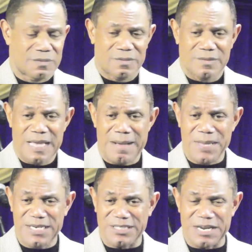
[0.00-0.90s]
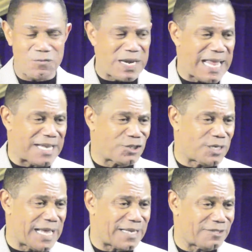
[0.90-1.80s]
How many of us can relate to
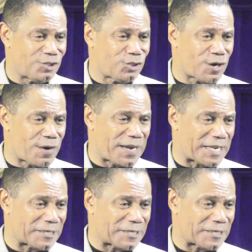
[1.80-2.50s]
that journey?